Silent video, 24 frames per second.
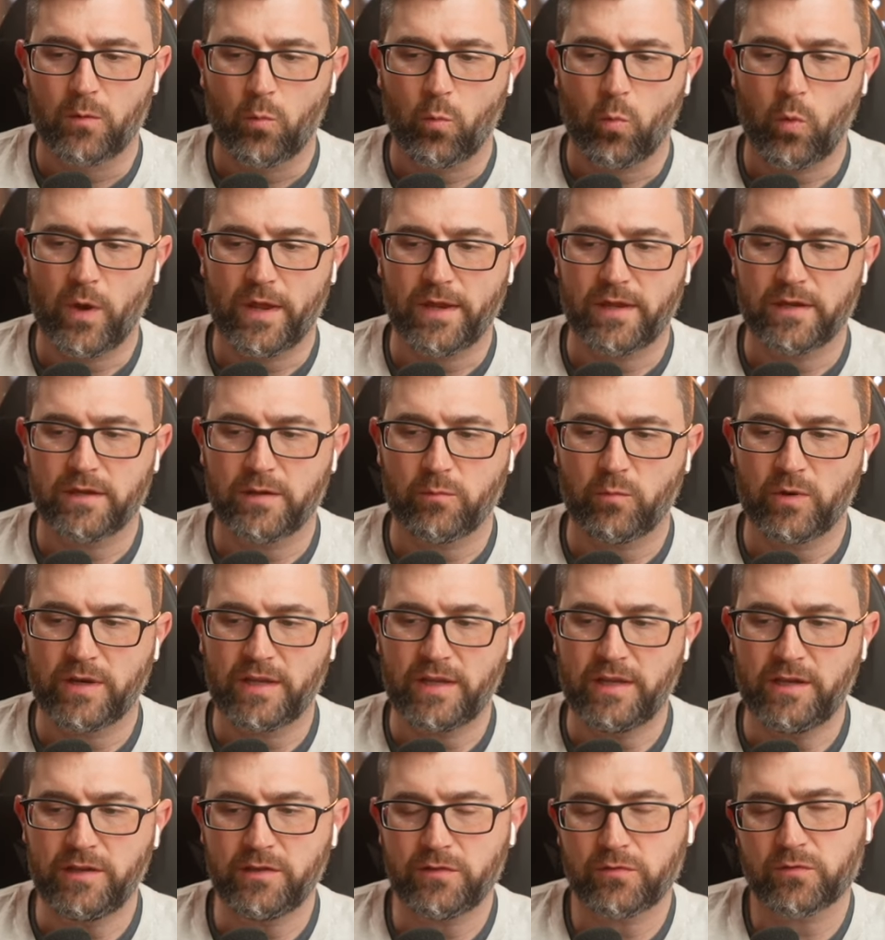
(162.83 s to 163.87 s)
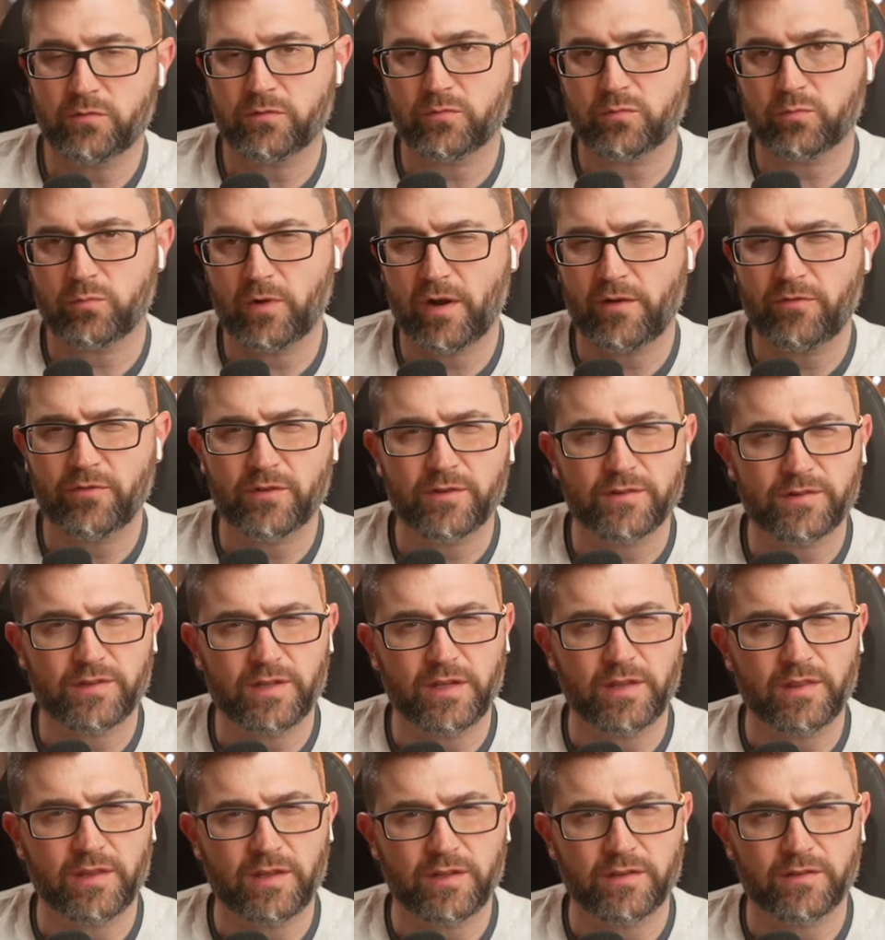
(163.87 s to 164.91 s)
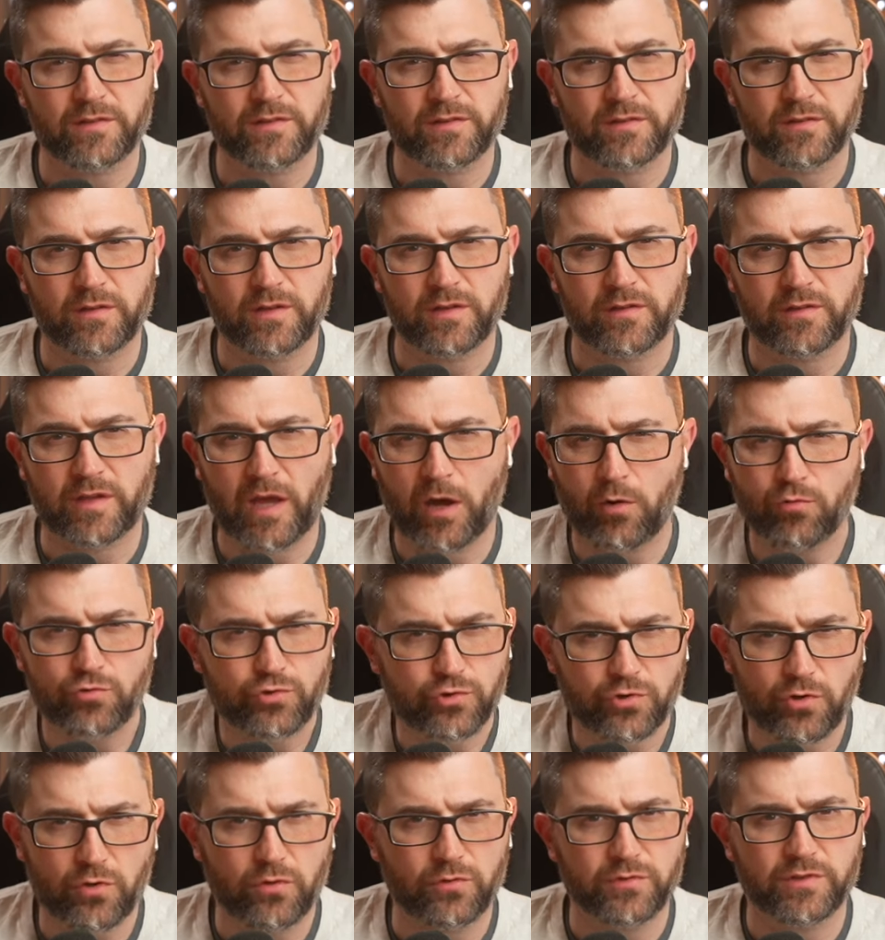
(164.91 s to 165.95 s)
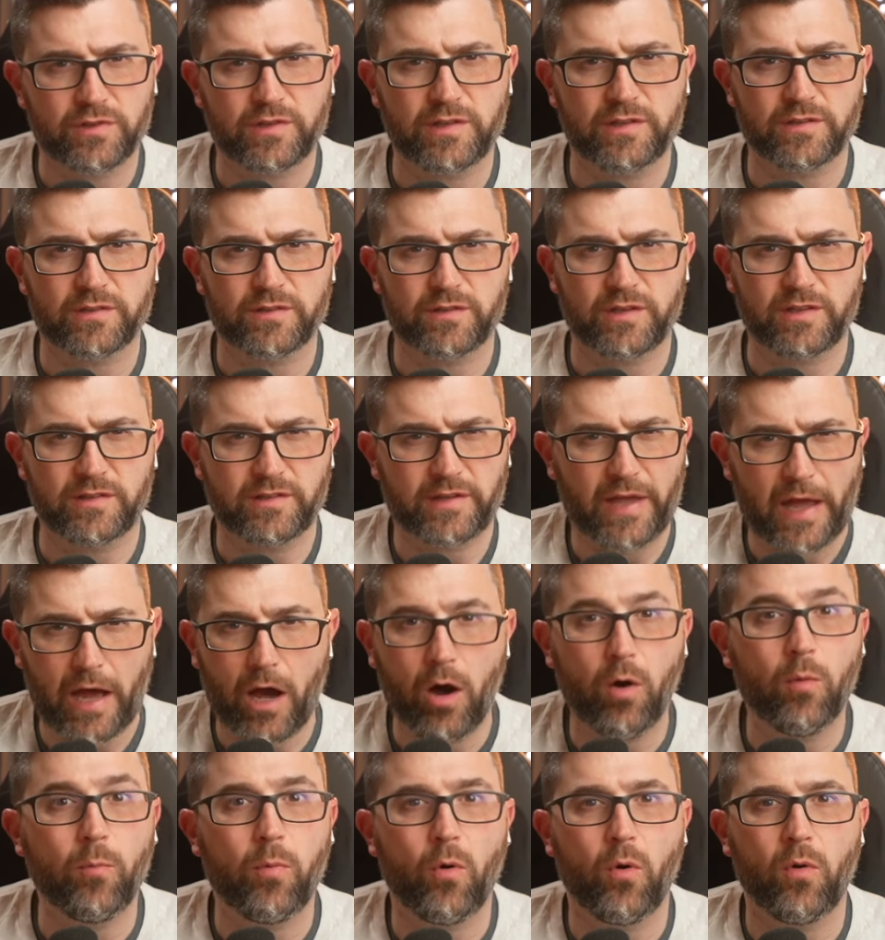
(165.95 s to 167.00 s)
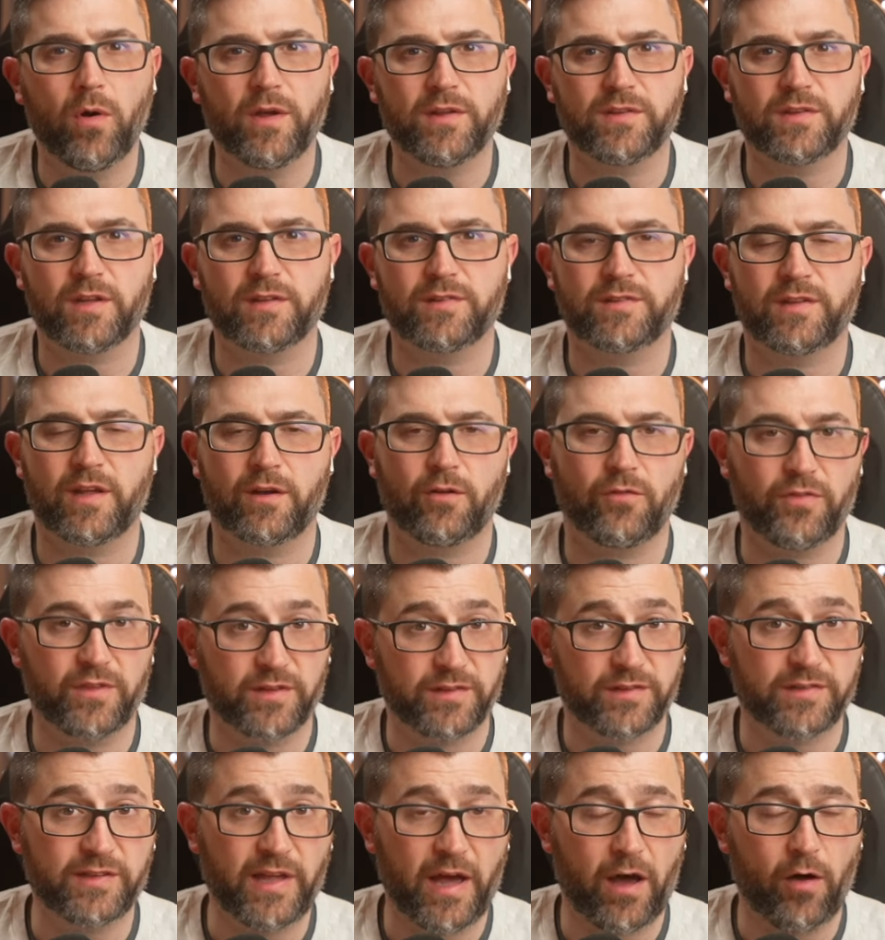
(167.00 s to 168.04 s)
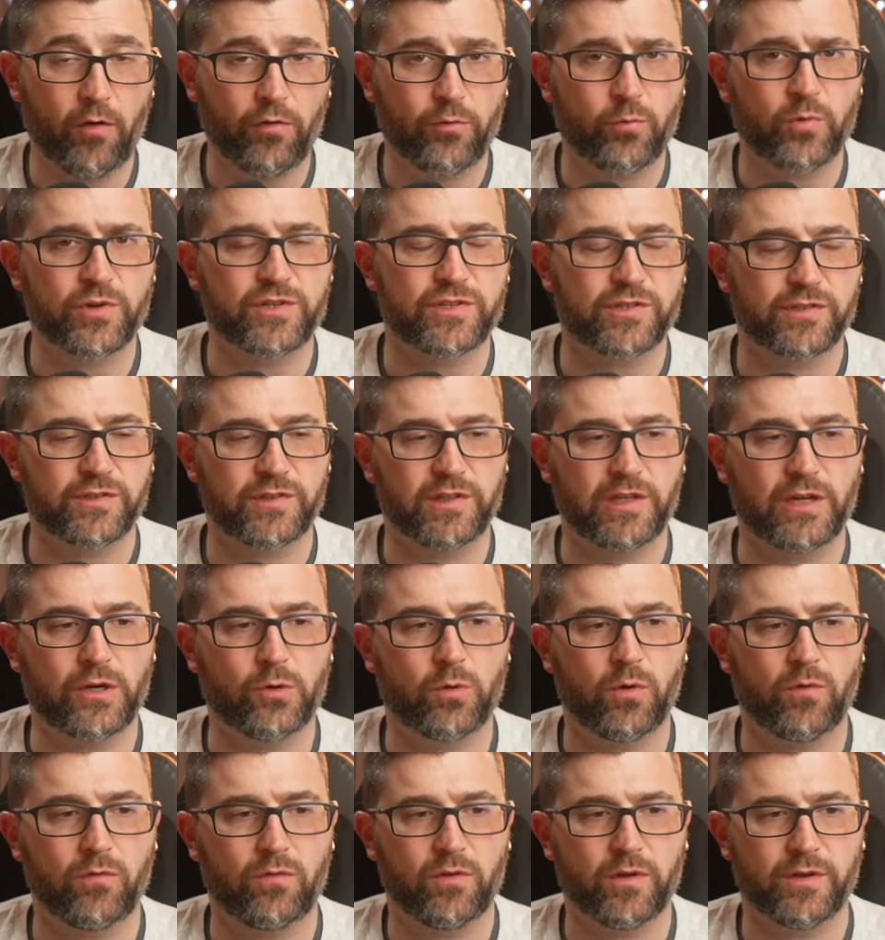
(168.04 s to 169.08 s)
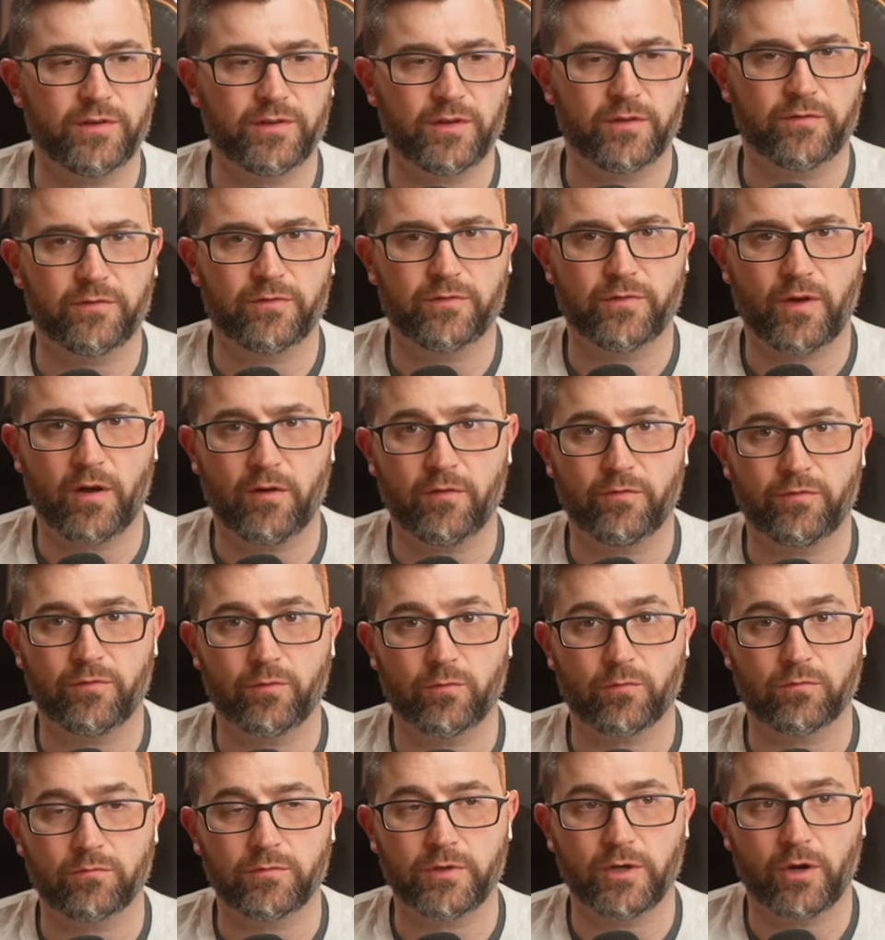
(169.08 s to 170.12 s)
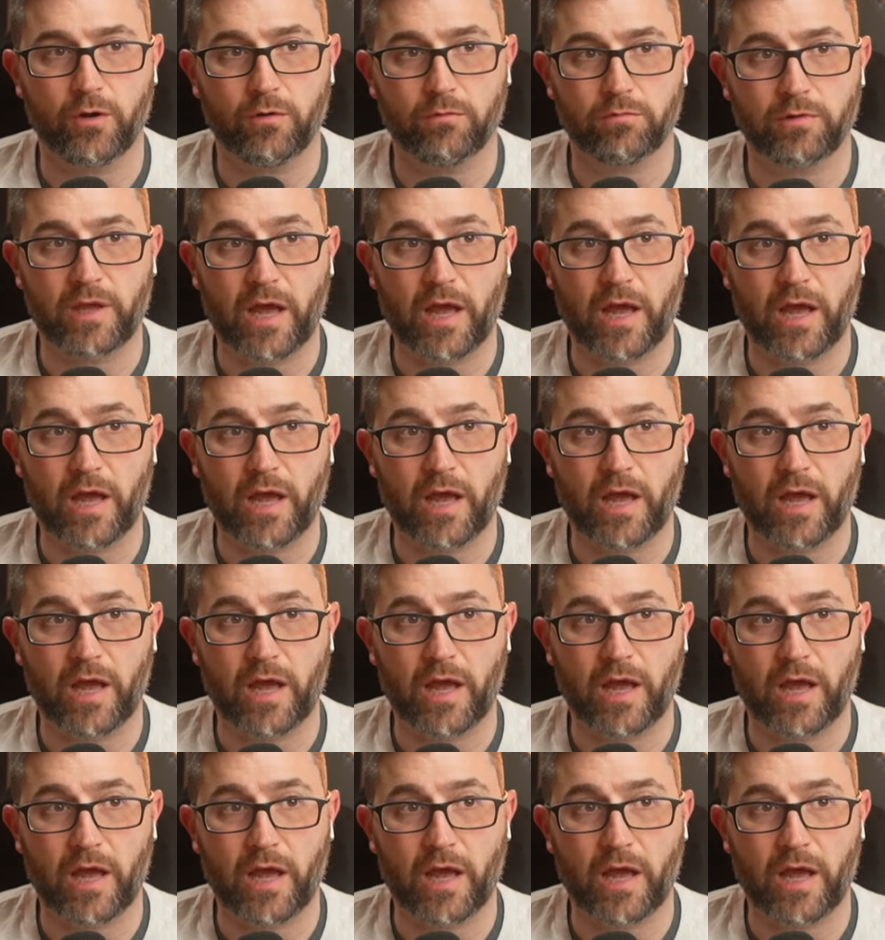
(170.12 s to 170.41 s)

when he's referencing these gauchos, these cowboys that settled the South, which is the equivalent of you know,